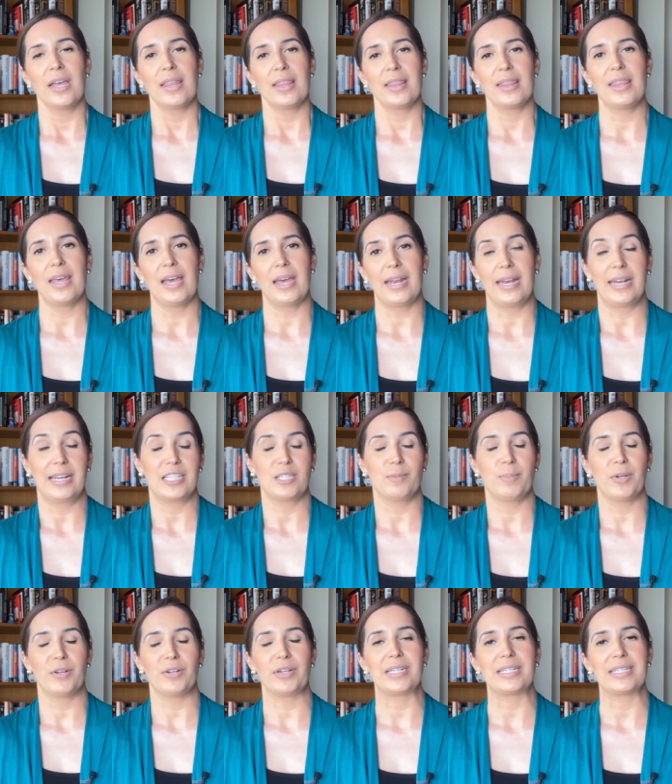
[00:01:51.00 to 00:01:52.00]
that an
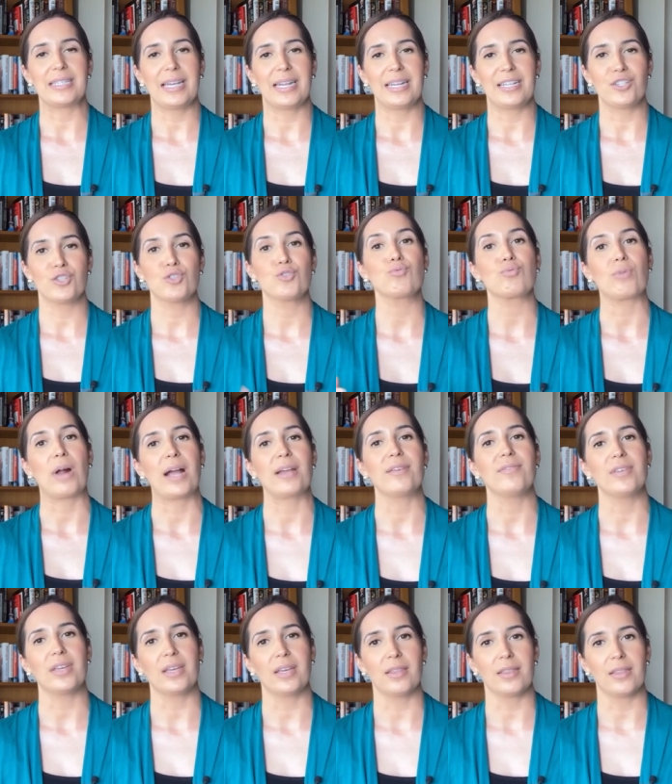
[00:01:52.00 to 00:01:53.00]
experience that is
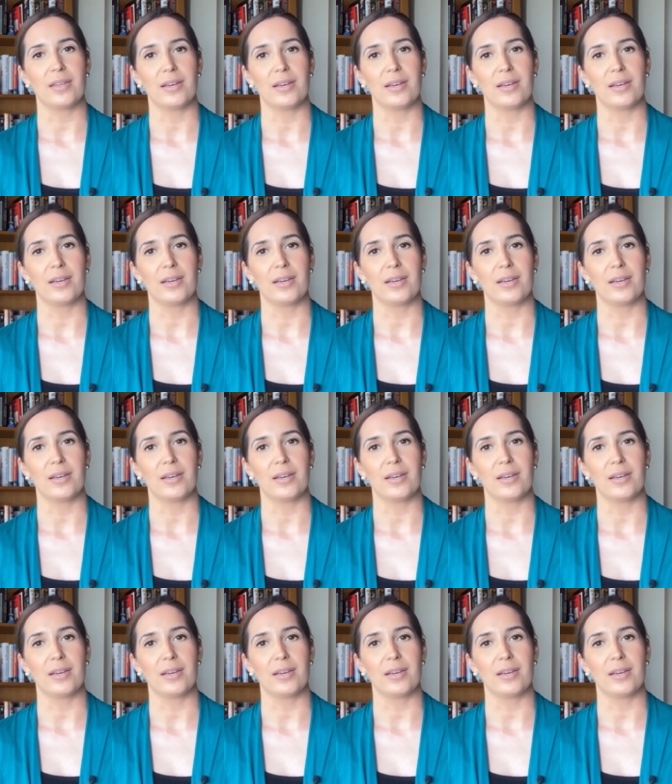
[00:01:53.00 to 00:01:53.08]
driving